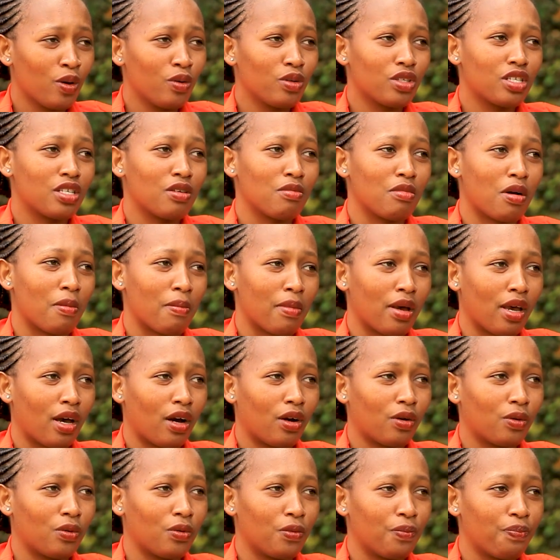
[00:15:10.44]
You see mama
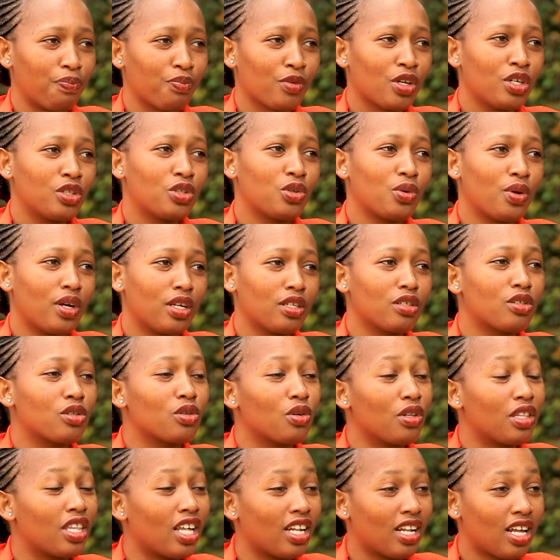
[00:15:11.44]
yangu.
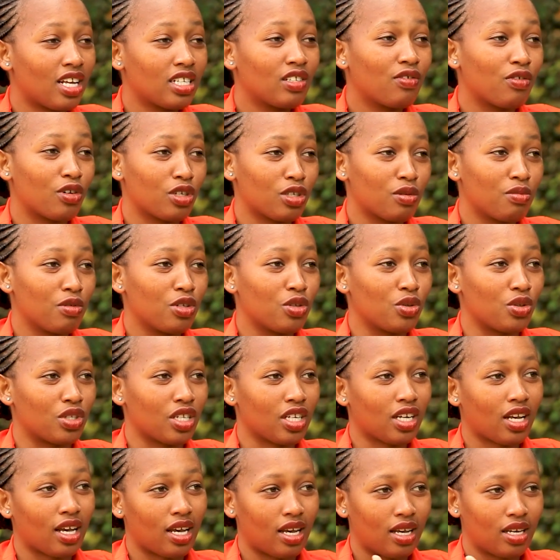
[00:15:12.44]
The nurse forced me to
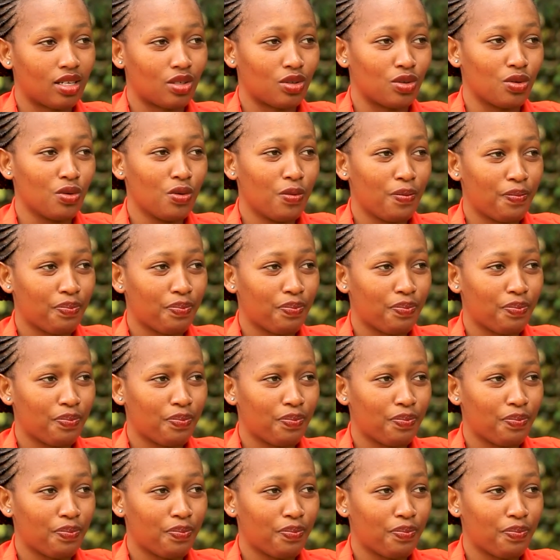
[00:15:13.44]
take her to